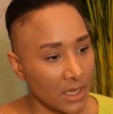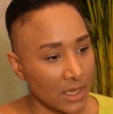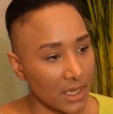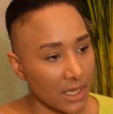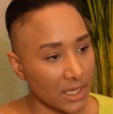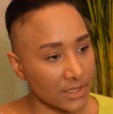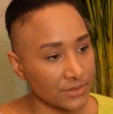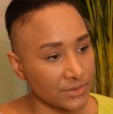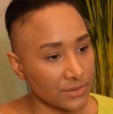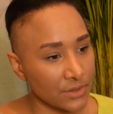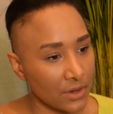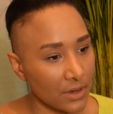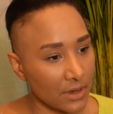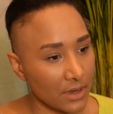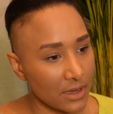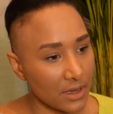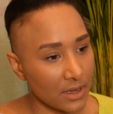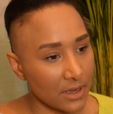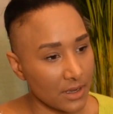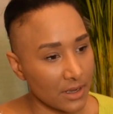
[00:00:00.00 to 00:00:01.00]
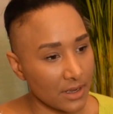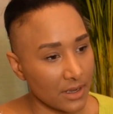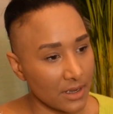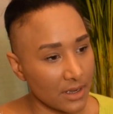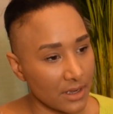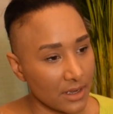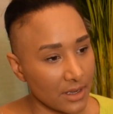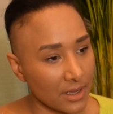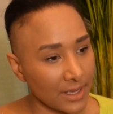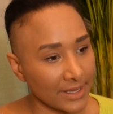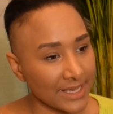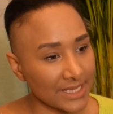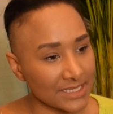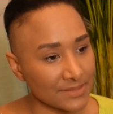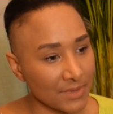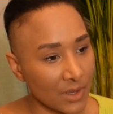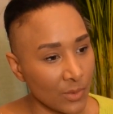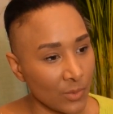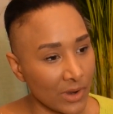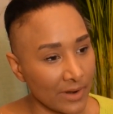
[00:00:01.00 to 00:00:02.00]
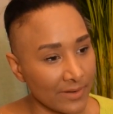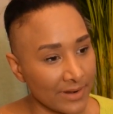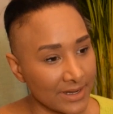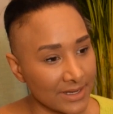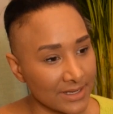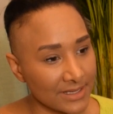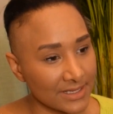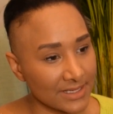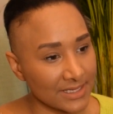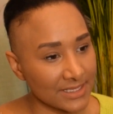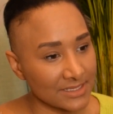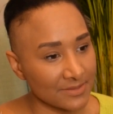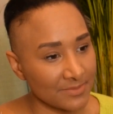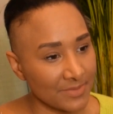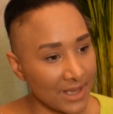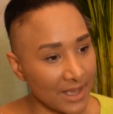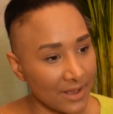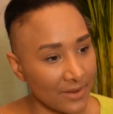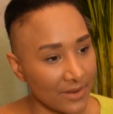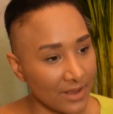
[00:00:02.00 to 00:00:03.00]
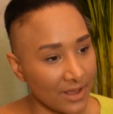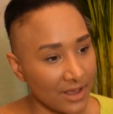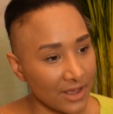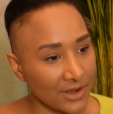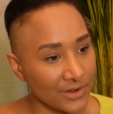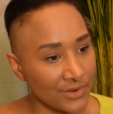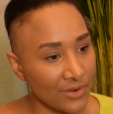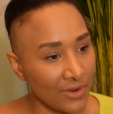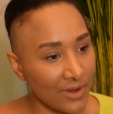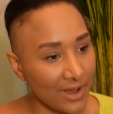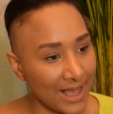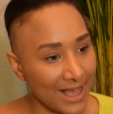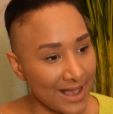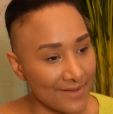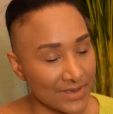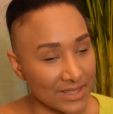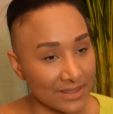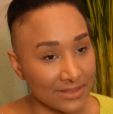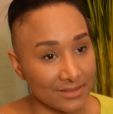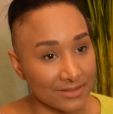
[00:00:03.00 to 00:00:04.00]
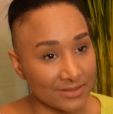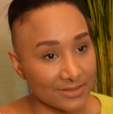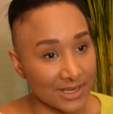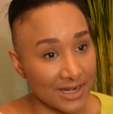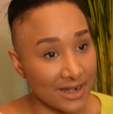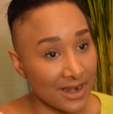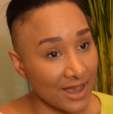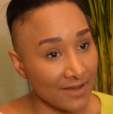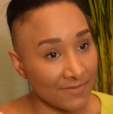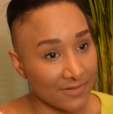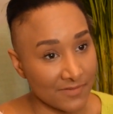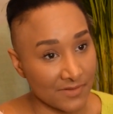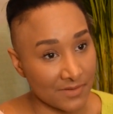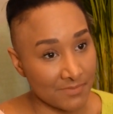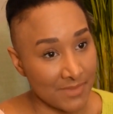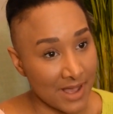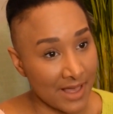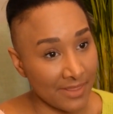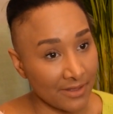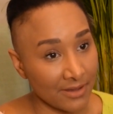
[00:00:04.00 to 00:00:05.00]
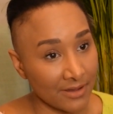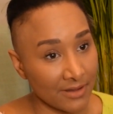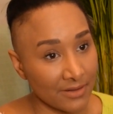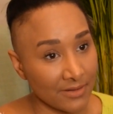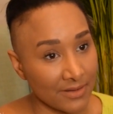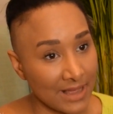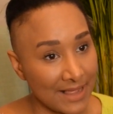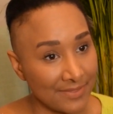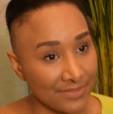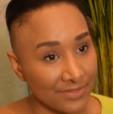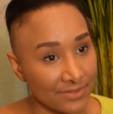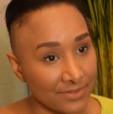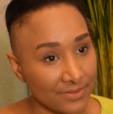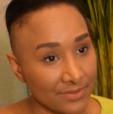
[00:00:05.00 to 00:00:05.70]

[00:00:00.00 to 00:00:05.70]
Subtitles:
and not, I guess my worry is about her not having the love of a mother, and